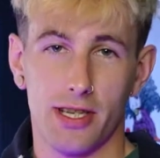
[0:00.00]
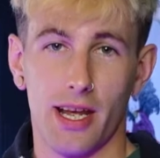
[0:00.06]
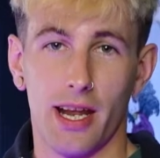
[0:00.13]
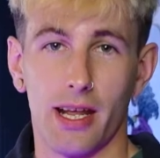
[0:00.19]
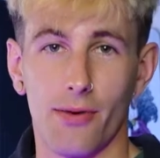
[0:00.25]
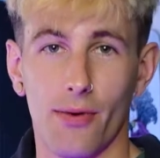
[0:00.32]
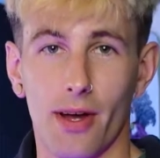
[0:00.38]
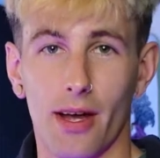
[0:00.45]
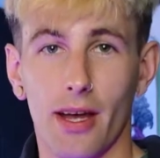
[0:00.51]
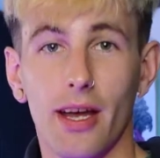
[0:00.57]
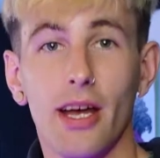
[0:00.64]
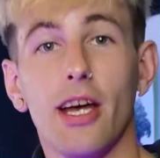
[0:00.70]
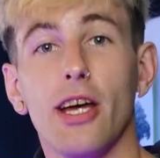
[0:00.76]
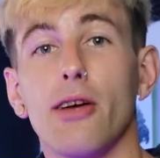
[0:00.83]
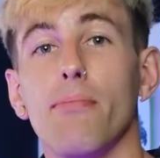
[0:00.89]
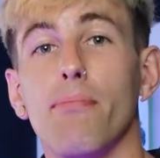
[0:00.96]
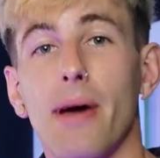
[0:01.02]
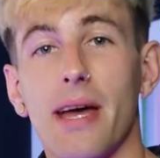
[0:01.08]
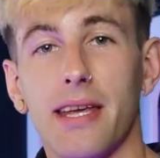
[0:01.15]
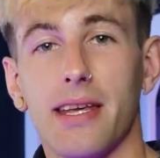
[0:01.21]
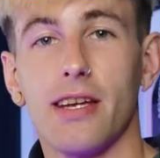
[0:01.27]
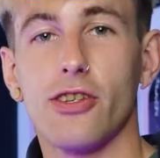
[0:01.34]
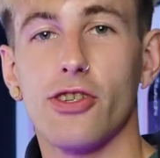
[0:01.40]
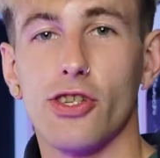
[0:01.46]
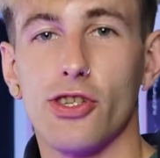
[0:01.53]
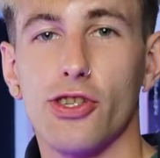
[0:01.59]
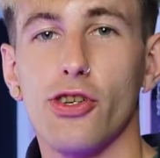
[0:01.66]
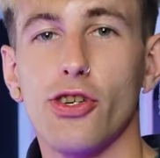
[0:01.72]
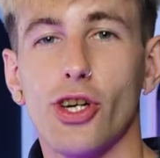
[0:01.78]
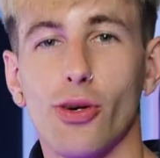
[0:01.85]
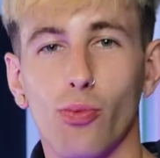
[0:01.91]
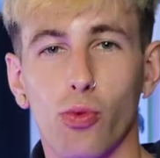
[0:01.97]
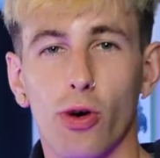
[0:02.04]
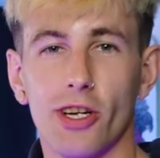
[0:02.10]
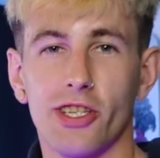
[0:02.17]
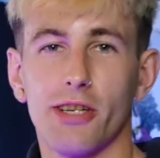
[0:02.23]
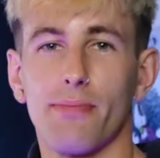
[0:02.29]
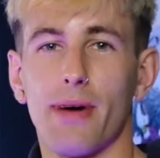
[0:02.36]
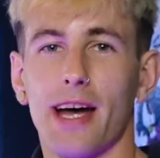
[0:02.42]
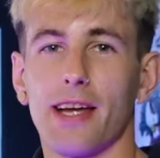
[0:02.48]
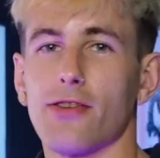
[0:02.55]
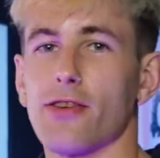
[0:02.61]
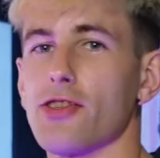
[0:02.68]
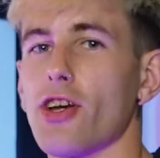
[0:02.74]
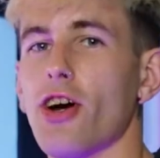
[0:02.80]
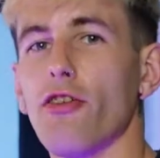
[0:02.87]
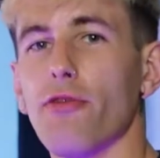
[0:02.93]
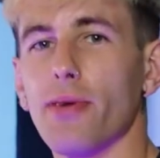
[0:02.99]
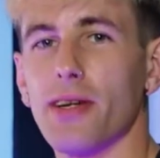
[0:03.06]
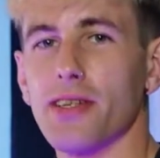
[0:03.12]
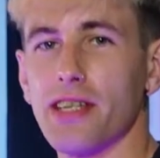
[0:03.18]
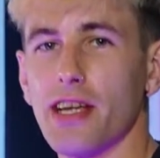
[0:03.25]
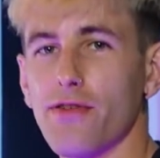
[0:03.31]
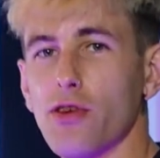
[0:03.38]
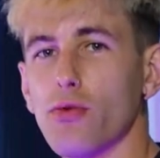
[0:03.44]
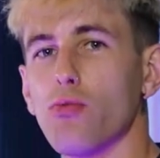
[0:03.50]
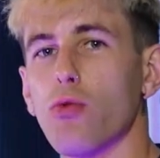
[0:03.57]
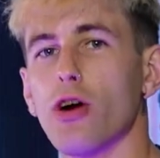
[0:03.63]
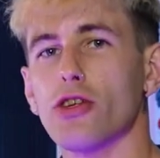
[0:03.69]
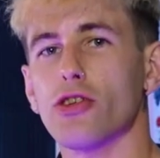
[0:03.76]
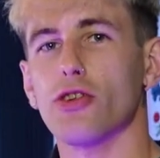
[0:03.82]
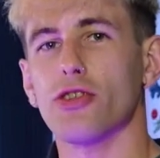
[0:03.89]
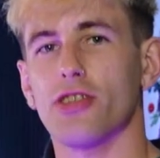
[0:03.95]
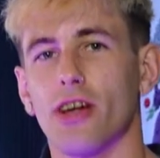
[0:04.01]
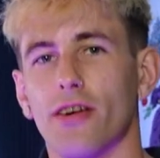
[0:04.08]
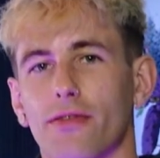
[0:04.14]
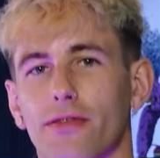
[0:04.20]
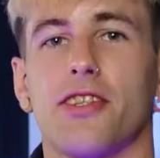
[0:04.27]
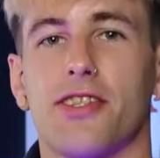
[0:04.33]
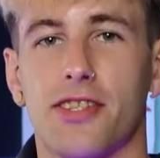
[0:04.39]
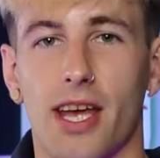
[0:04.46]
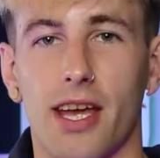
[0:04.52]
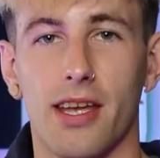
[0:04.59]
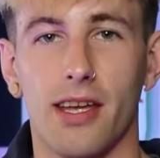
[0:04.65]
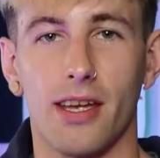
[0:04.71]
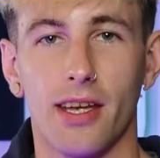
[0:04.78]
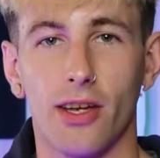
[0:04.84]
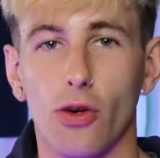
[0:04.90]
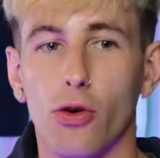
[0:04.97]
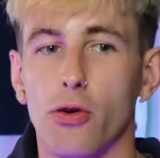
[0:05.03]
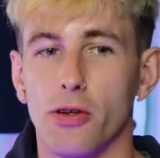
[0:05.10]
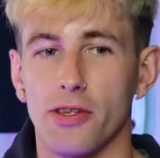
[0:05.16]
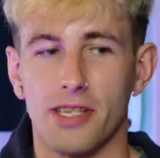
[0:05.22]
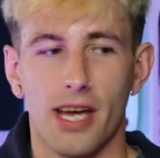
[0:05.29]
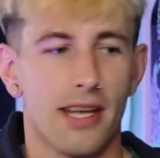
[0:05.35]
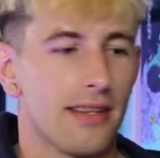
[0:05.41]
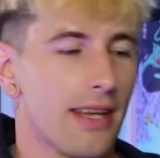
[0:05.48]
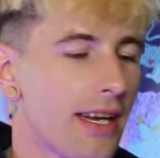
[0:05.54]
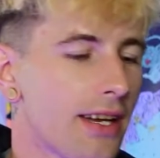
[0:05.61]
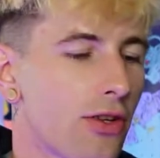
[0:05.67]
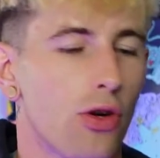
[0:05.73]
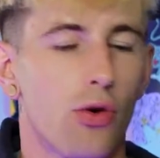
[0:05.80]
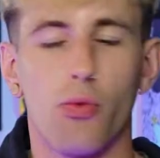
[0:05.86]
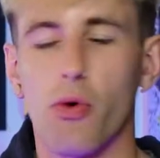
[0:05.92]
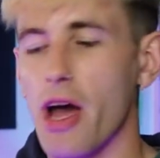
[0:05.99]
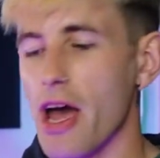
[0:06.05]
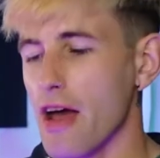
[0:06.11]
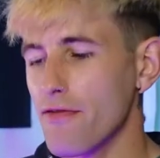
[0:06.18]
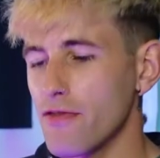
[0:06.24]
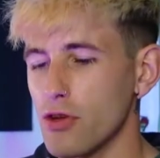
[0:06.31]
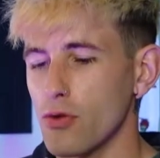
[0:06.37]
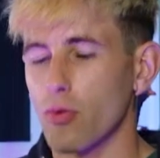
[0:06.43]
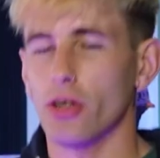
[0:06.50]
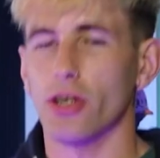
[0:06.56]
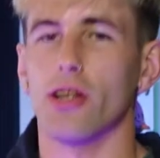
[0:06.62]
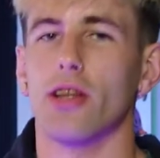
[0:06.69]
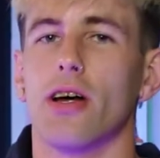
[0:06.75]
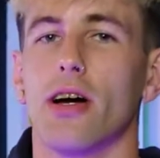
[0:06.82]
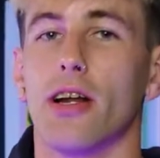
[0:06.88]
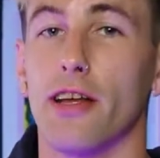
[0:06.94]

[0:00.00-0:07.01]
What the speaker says: it anywhere, make it just so you can watch it back yourself, because if you watch yourself skating or tech decking or whatever you want to learn,